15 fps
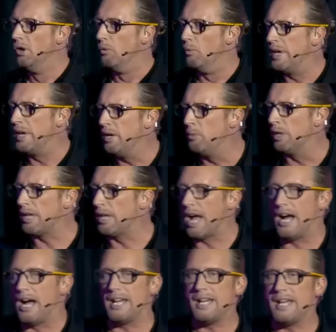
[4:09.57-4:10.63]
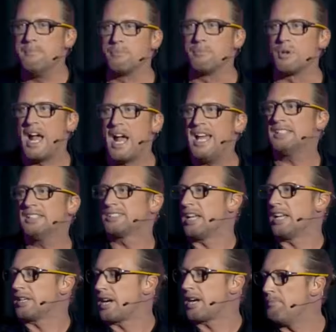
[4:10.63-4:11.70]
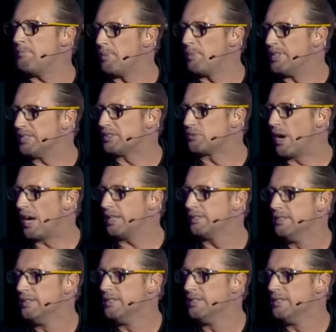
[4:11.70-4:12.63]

I embrace other companies, right?